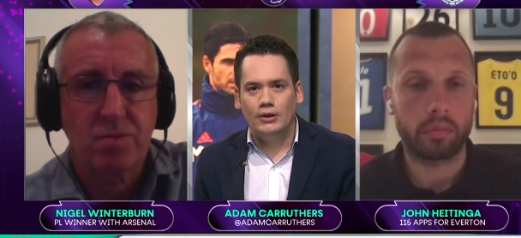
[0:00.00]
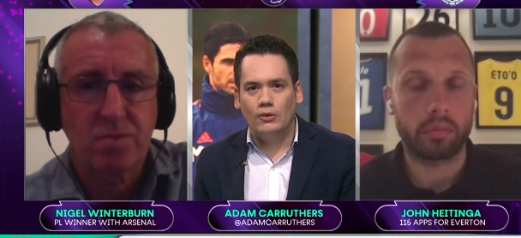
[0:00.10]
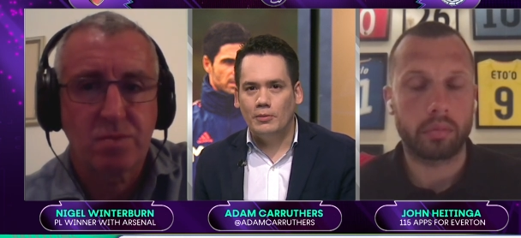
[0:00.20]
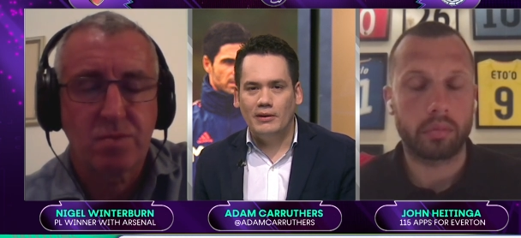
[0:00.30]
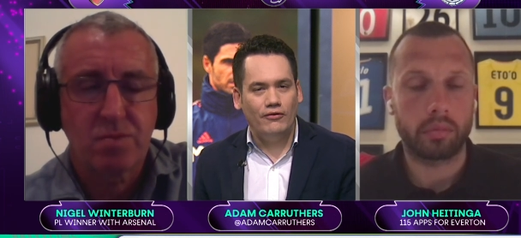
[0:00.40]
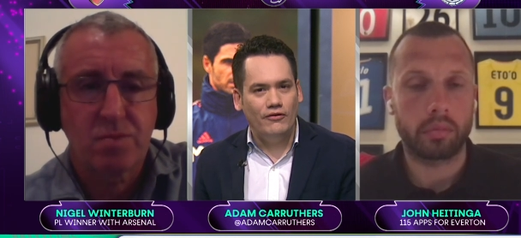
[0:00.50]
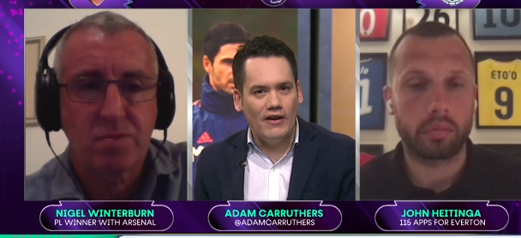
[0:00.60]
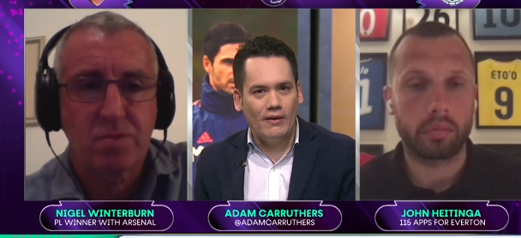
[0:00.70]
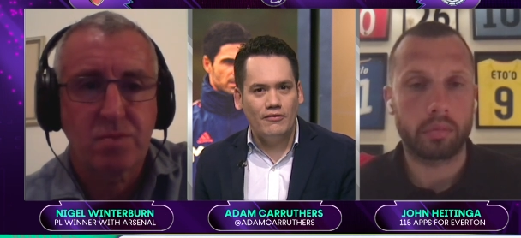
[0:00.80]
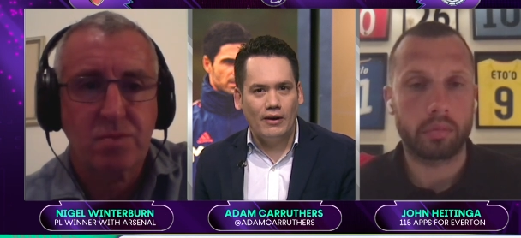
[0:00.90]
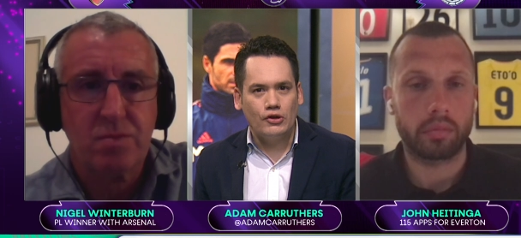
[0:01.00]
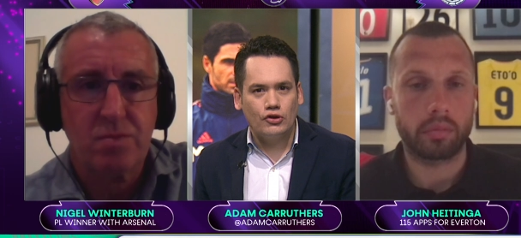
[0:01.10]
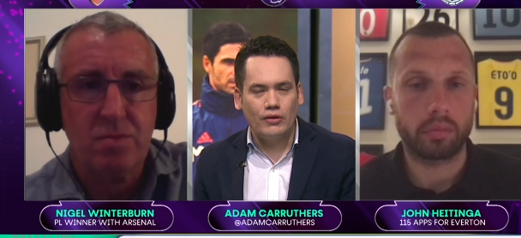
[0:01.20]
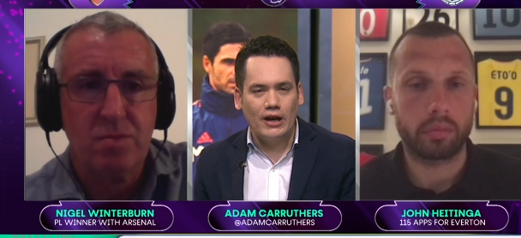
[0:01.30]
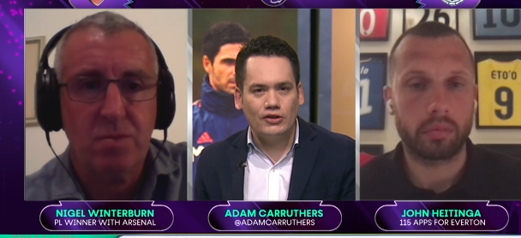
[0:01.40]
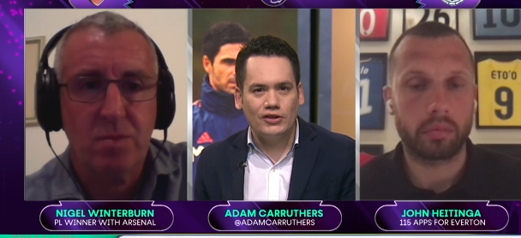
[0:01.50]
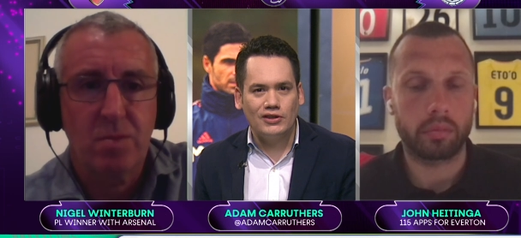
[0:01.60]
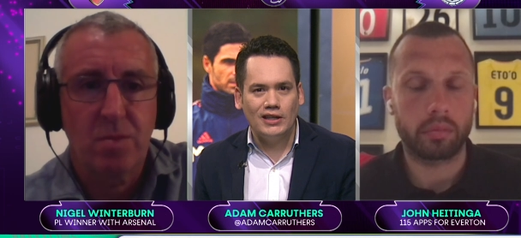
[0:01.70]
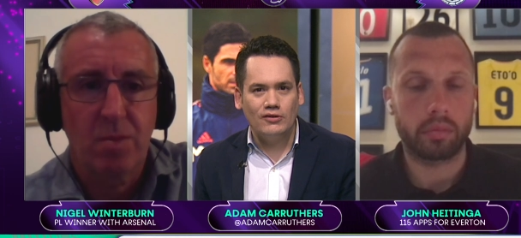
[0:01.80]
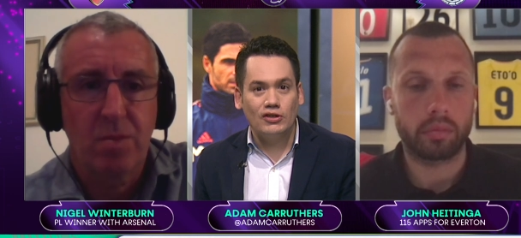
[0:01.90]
Speaker 1: would have been very, very strange to see.